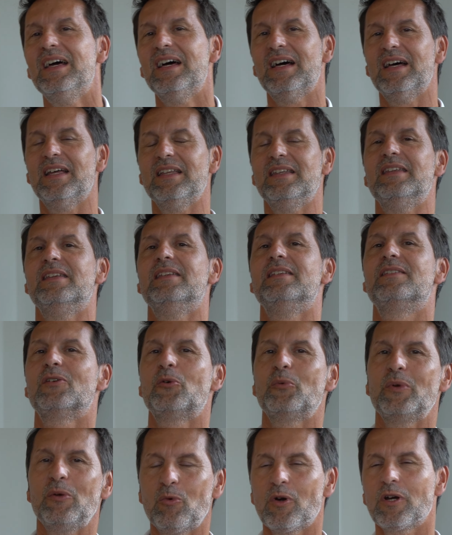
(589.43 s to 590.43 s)
And so
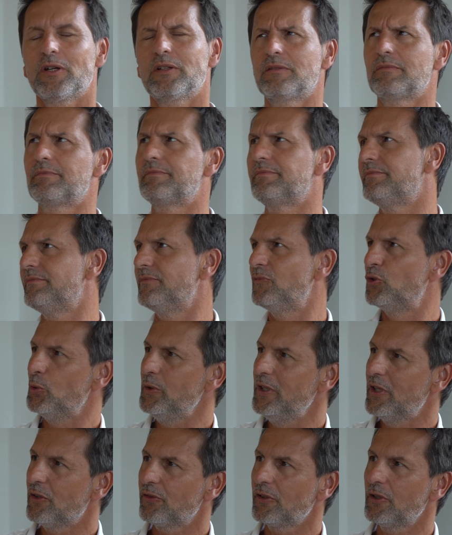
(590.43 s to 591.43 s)
we worked 2
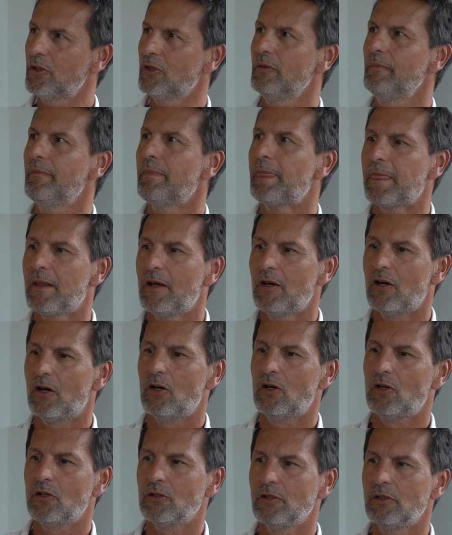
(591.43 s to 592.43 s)
years ago
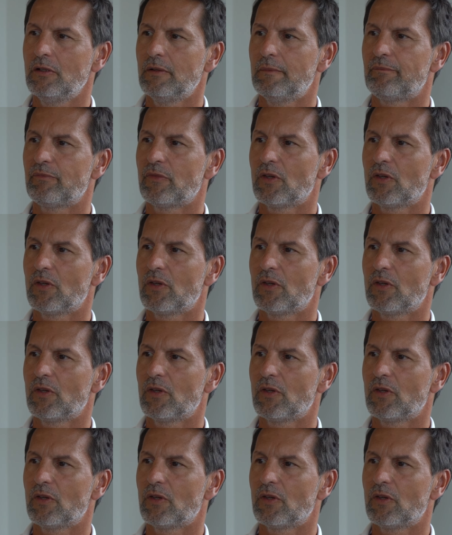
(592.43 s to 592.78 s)
on